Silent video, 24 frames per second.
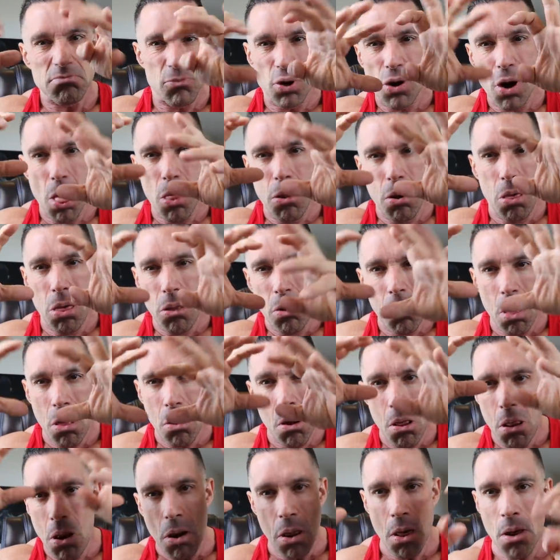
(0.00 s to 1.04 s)

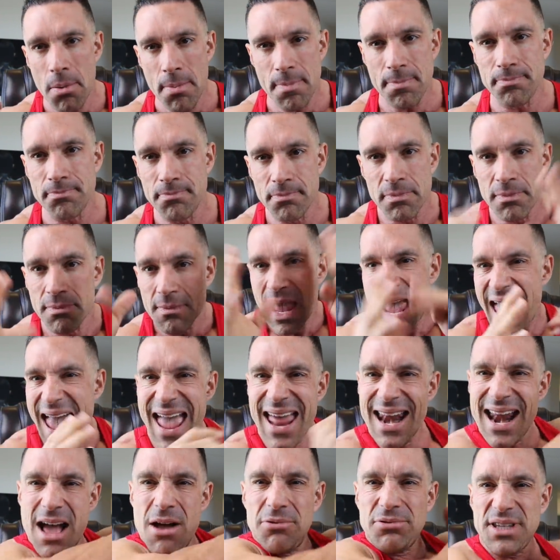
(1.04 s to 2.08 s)

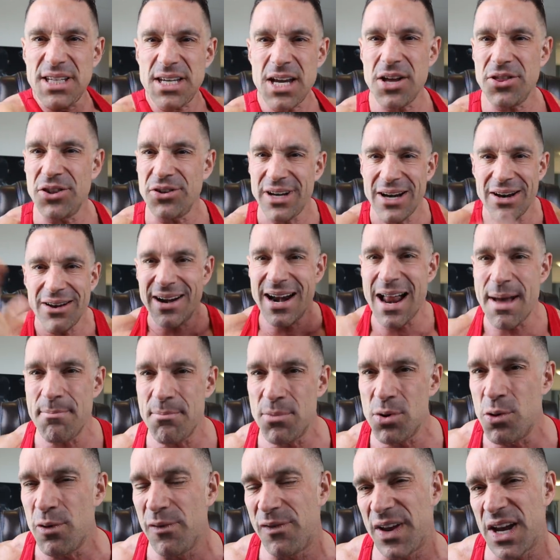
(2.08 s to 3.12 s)
and out the other ear, and
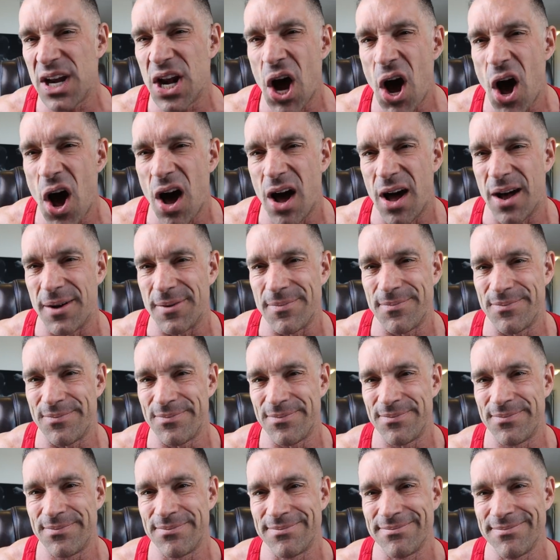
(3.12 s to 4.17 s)
I'm moving on.
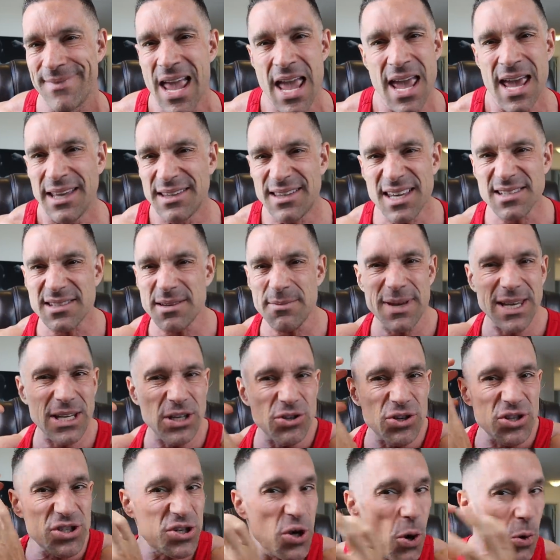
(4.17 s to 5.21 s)
Doesn't
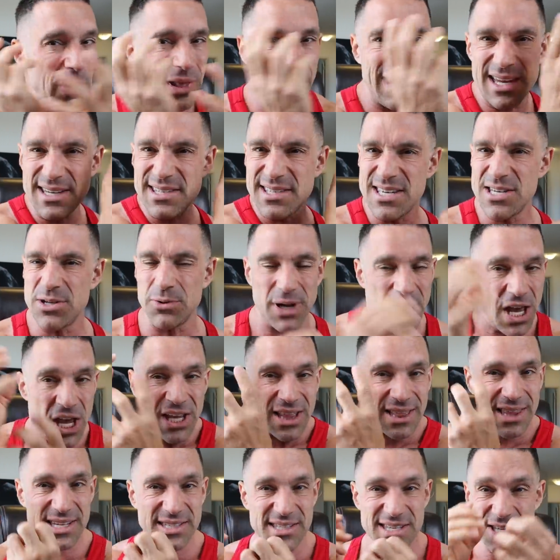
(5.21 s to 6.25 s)
mean you just don't listen to it.
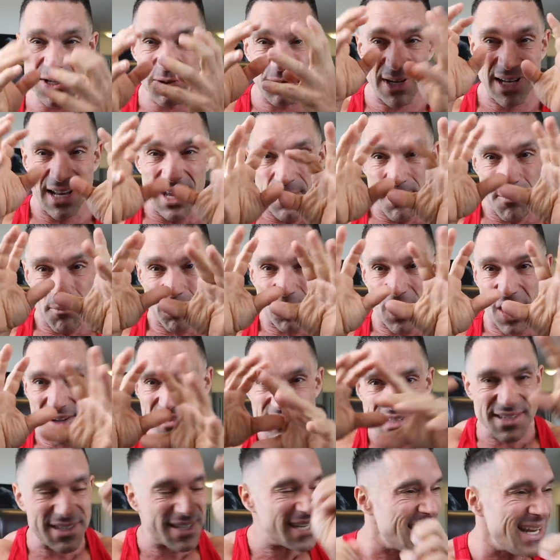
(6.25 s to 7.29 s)
Listen to it,
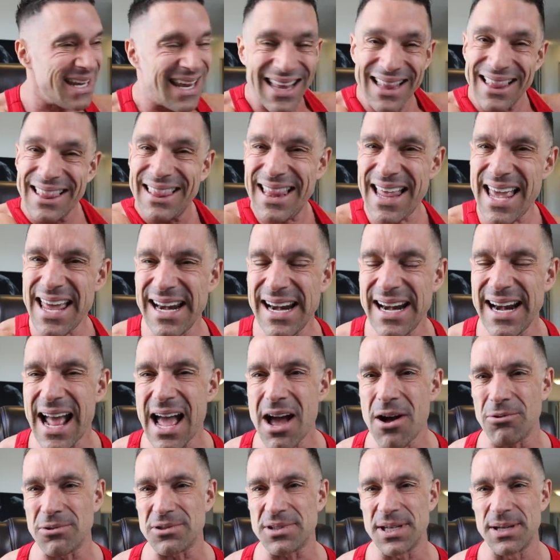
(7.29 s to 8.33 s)
process it, let it
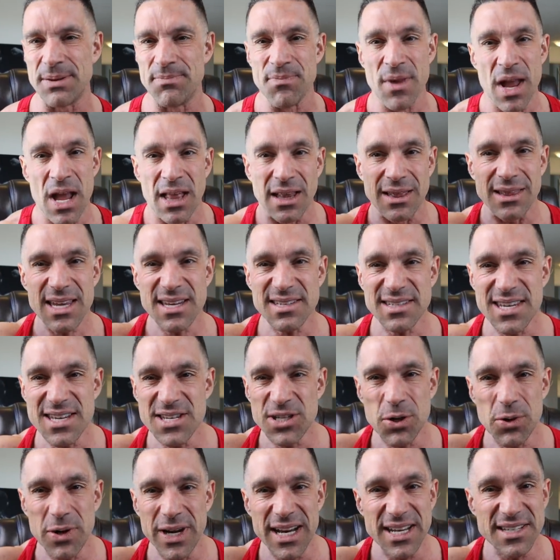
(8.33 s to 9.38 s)
out. Listen
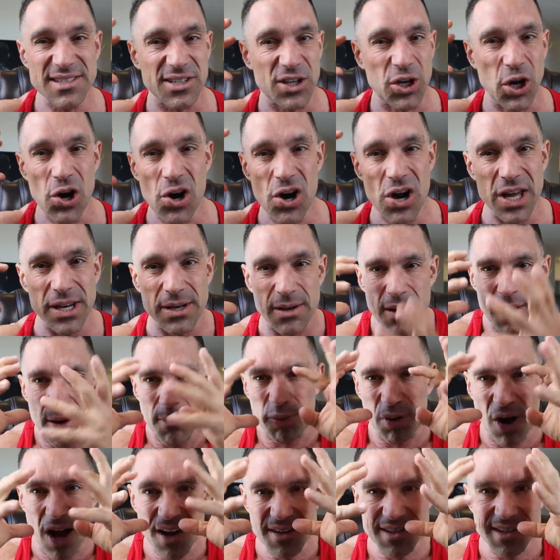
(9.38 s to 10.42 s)
to it, it's good.
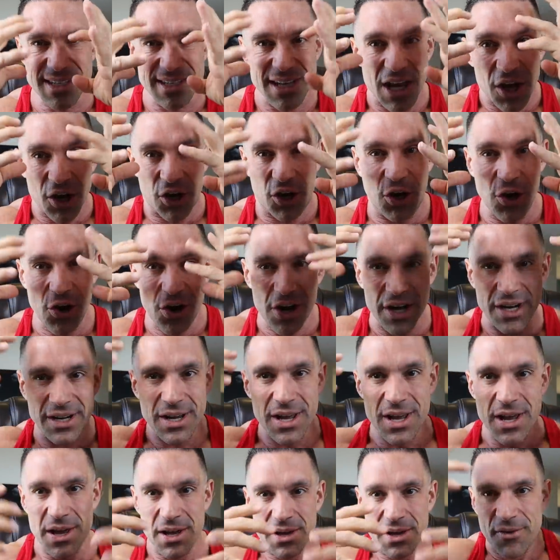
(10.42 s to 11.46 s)
Process, good.
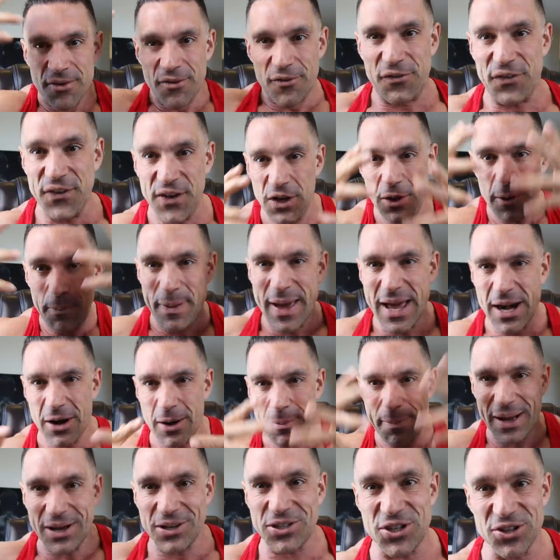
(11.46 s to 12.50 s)
Feel
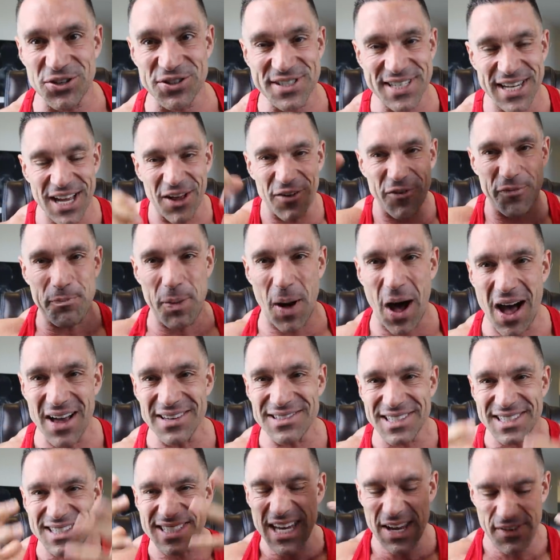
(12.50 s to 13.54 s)
better about yourself.
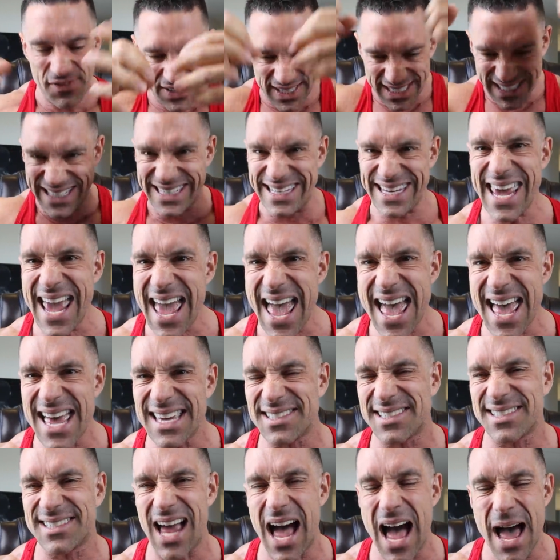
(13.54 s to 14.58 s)
Positivity,
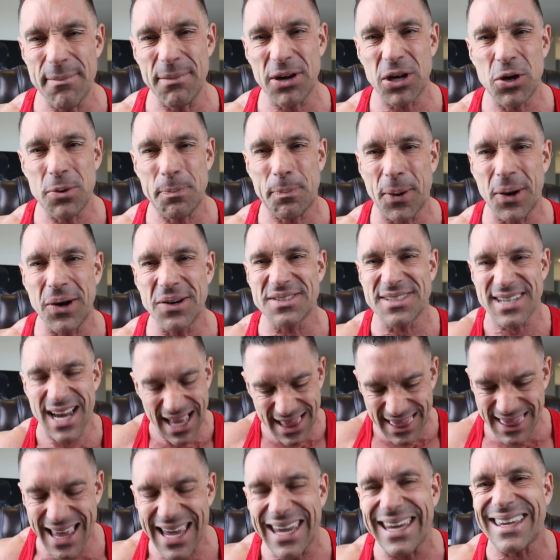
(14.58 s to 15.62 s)
yes, I'm a good person.
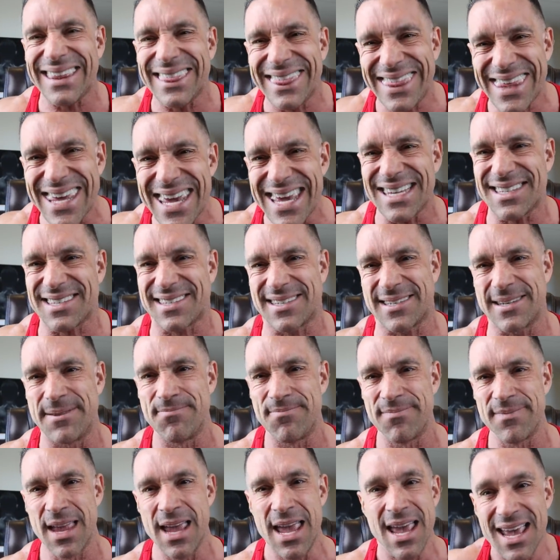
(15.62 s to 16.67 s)
I like this.
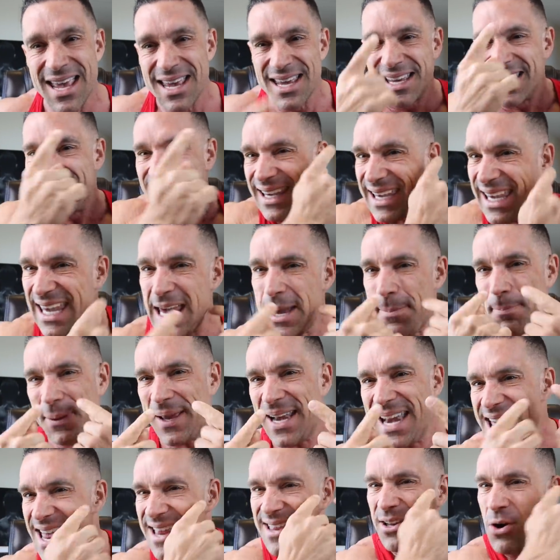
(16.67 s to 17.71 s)
Keep
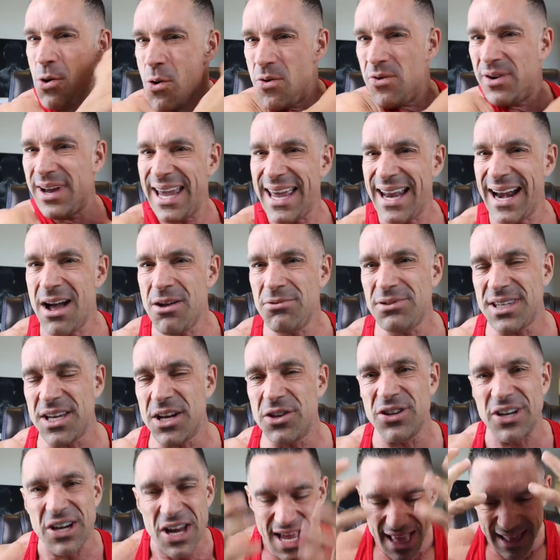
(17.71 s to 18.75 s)
it in. Don't get out the
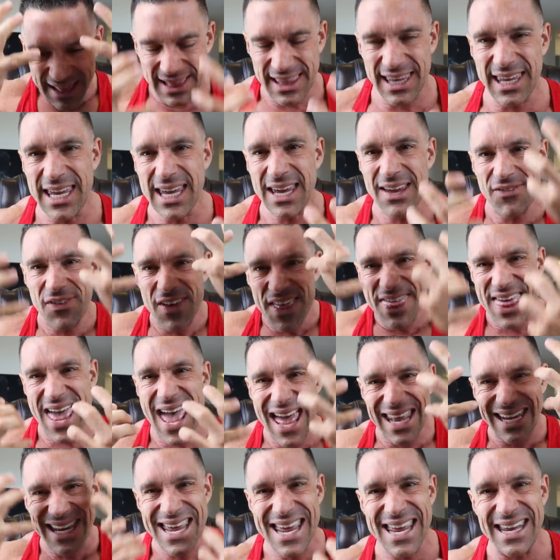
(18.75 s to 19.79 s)
other. Leave
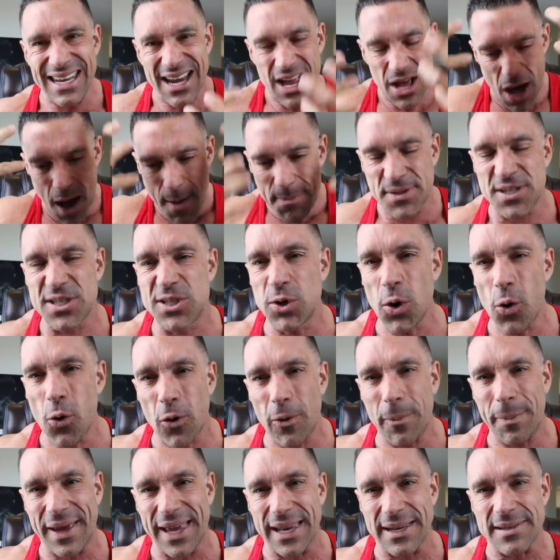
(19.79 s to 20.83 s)
that in.
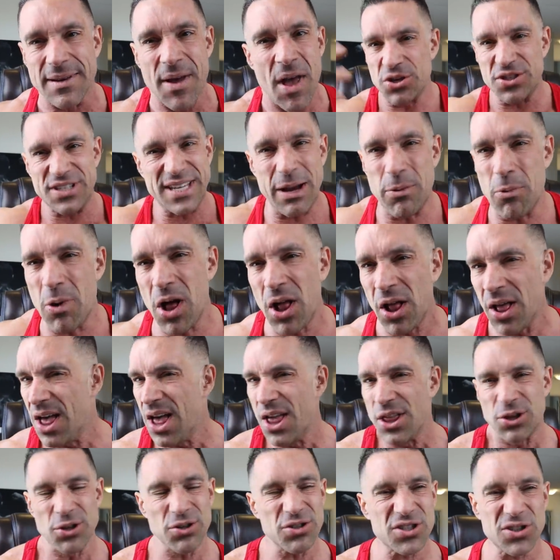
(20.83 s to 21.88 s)
Absorb it. You say, "Well,
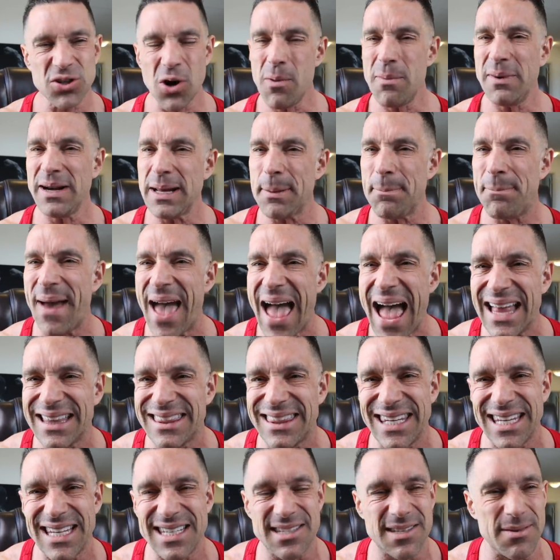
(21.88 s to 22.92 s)
there's so many
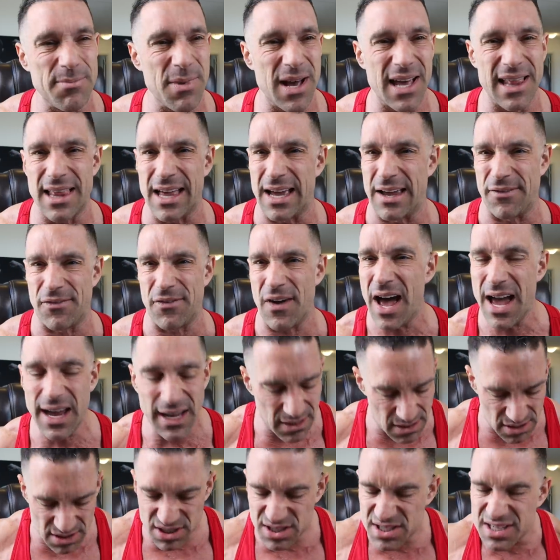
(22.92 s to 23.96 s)
bad things in my life.
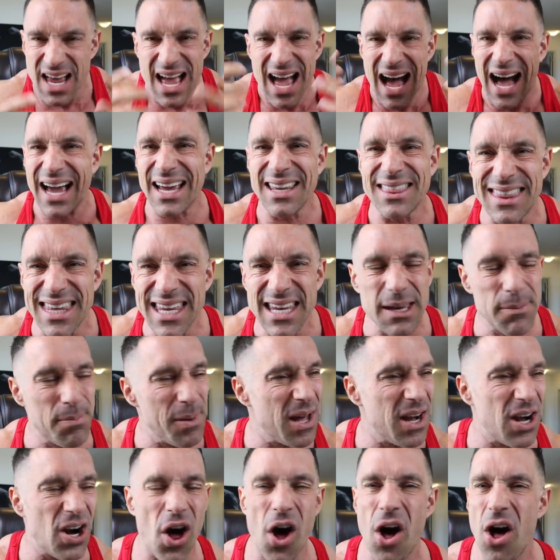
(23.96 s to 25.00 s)
I just I think
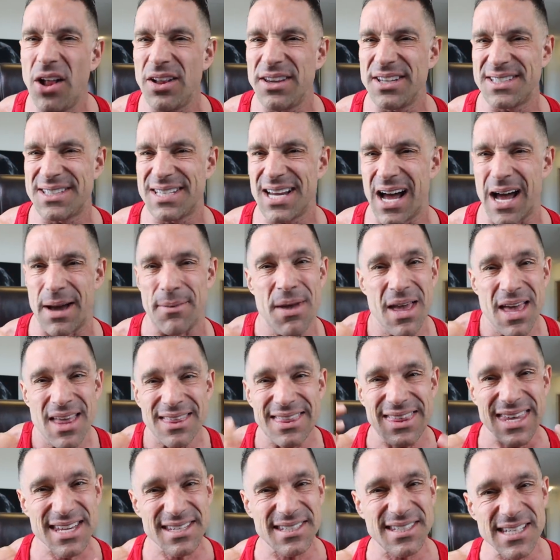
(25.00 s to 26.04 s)
about it all the time.
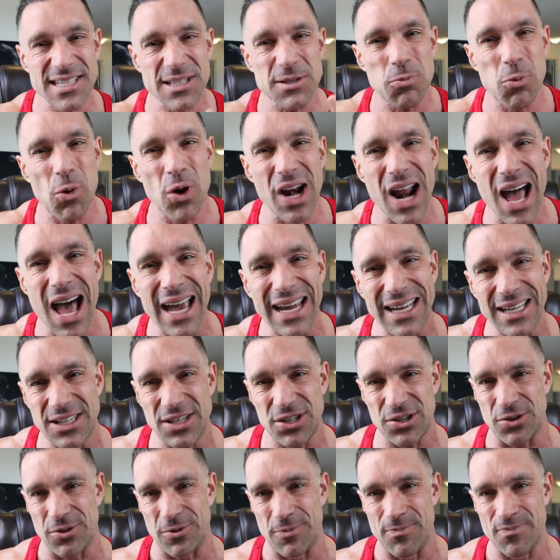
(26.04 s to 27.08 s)
This is what I
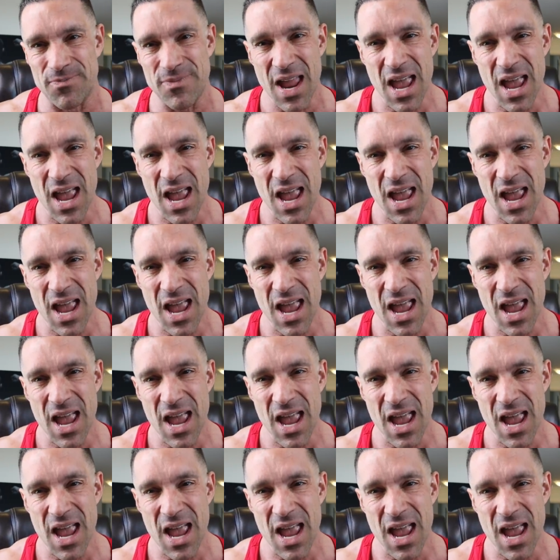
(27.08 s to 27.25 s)
do.